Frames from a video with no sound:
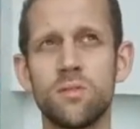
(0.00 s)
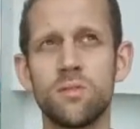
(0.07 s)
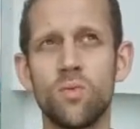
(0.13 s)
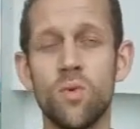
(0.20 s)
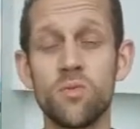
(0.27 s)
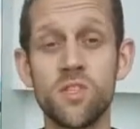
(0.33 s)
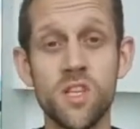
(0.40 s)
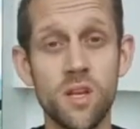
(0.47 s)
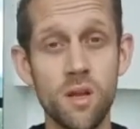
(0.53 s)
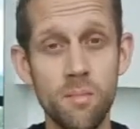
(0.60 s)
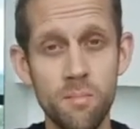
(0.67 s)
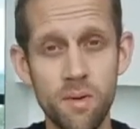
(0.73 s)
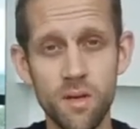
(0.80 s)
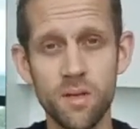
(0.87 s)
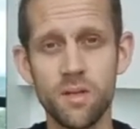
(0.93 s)
What was the
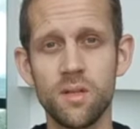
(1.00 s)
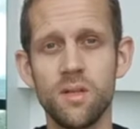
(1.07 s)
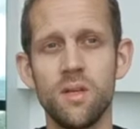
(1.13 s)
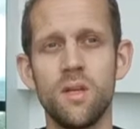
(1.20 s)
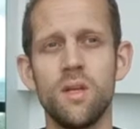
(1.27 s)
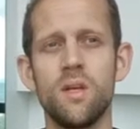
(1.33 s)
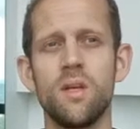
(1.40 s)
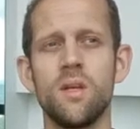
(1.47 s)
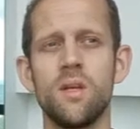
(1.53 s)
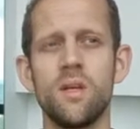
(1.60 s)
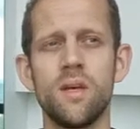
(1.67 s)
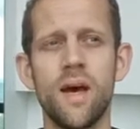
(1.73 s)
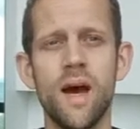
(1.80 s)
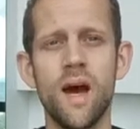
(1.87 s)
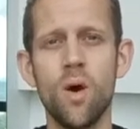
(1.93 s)
number?
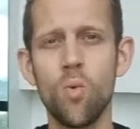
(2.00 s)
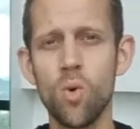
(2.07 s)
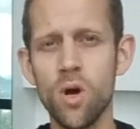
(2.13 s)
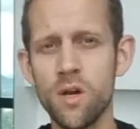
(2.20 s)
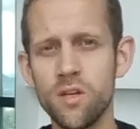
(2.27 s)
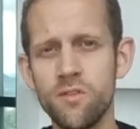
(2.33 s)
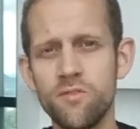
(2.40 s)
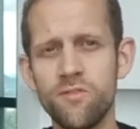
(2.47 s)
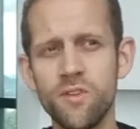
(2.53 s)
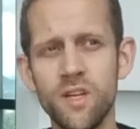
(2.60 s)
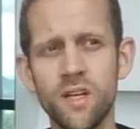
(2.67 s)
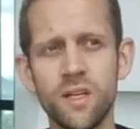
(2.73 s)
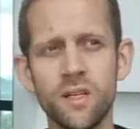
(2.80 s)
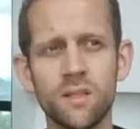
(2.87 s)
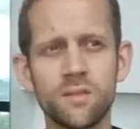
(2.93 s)
How were you
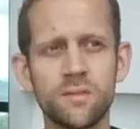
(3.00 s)
feeling?